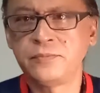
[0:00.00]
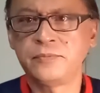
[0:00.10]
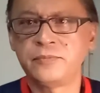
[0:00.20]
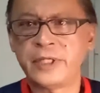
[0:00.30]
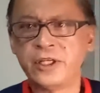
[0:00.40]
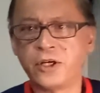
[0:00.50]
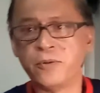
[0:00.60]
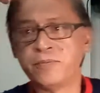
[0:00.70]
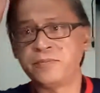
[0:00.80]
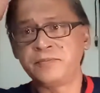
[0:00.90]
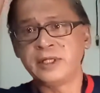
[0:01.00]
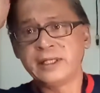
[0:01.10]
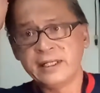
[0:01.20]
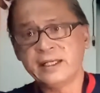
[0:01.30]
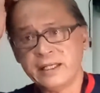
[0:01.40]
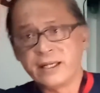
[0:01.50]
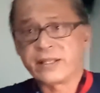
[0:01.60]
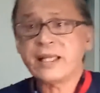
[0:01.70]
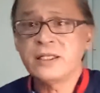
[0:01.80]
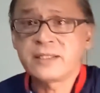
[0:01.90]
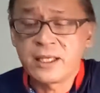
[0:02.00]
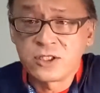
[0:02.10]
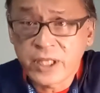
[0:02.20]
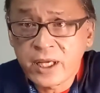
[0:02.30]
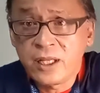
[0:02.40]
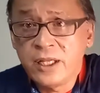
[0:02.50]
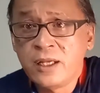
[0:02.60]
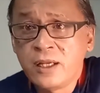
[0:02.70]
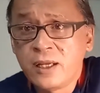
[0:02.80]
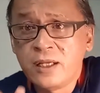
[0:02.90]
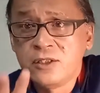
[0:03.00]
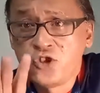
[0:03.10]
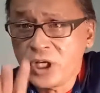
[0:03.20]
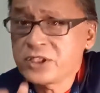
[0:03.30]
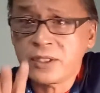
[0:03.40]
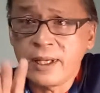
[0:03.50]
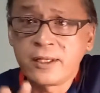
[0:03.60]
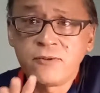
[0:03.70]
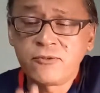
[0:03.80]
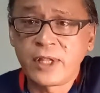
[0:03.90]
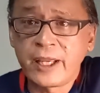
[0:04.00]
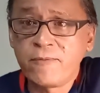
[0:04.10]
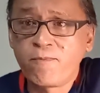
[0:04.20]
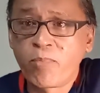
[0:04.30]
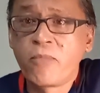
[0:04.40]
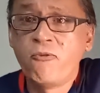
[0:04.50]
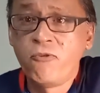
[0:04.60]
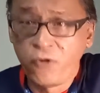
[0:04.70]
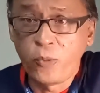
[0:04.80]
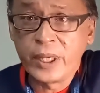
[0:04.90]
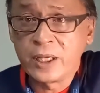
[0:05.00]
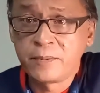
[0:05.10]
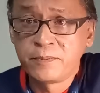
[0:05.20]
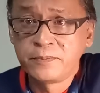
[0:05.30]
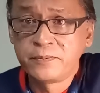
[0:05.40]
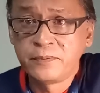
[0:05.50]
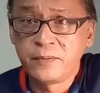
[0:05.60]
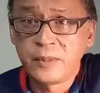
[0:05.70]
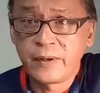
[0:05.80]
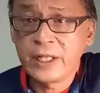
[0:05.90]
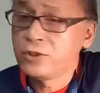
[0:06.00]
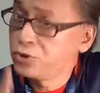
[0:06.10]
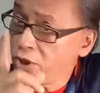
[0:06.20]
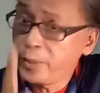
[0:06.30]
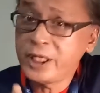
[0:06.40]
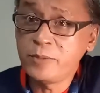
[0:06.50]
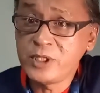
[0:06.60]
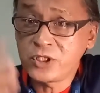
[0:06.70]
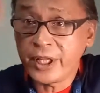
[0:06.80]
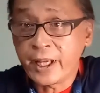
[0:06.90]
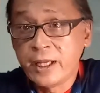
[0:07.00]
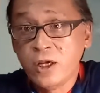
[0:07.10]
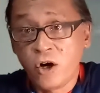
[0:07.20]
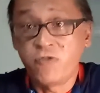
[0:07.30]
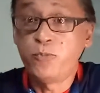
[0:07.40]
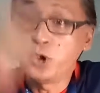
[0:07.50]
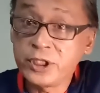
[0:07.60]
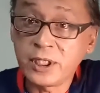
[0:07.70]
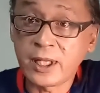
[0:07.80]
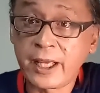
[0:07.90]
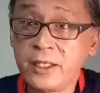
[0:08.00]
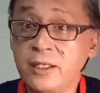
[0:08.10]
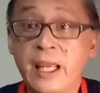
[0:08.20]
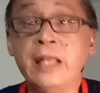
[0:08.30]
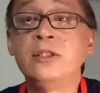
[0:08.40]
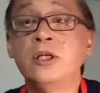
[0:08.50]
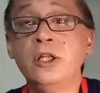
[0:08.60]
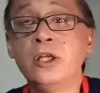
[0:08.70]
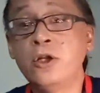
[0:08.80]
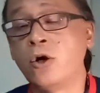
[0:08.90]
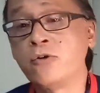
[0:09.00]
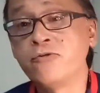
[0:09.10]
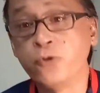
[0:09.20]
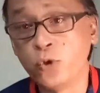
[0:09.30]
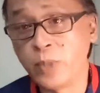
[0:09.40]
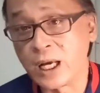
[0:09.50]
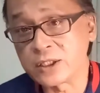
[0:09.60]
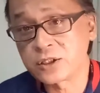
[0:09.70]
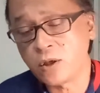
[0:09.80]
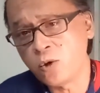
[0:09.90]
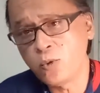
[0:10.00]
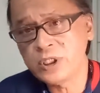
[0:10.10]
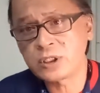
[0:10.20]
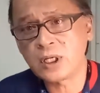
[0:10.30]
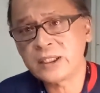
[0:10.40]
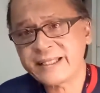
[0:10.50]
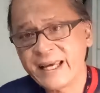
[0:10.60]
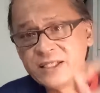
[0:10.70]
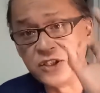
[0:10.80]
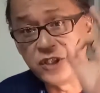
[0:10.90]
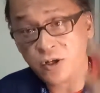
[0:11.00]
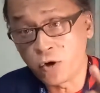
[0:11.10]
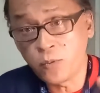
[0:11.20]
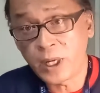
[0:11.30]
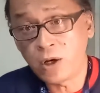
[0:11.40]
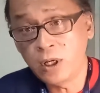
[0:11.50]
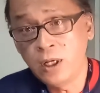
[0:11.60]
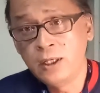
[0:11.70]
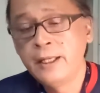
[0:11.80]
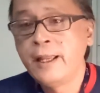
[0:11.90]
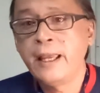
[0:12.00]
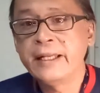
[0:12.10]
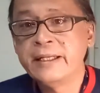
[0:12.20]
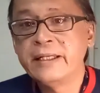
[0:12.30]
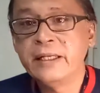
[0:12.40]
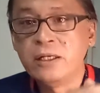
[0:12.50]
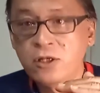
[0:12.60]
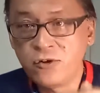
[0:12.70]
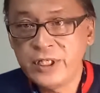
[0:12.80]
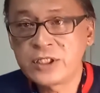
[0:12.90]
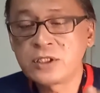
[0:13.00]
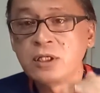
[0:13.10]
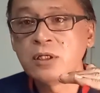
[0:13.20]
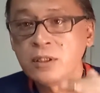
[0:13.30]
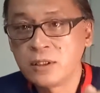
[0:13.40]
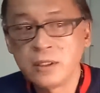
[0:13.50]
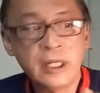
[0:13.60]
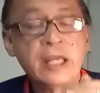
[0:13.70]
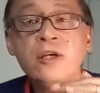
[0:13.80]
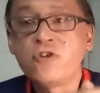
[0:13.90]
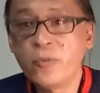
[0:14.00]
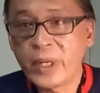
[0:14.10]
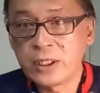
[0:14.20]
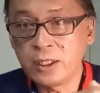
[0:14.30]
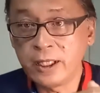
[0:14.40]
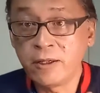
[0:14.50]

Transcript: There you go. That is exactly just enough light for me. All right. Do not make the mistake of putting a light and turning it on full blast. Always start at 0 power and then increase incrementally.